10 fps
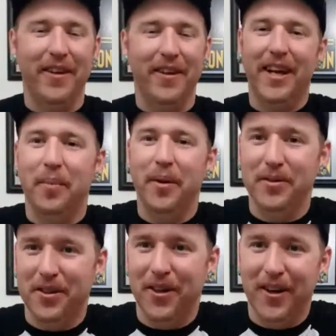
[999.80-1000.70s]
Yeah. I think a
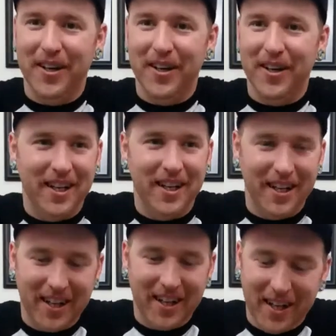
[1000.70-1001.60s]
Pilsner is
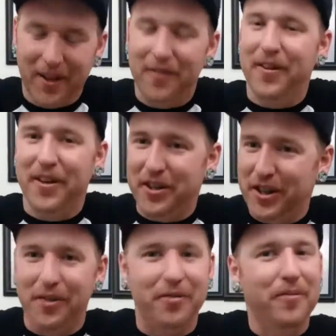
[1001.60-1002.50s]
kind of left
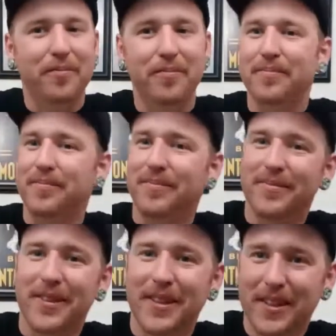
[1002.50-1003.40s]
on a shelf.
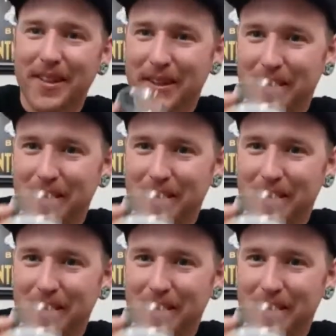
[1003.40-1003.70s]
Yeah.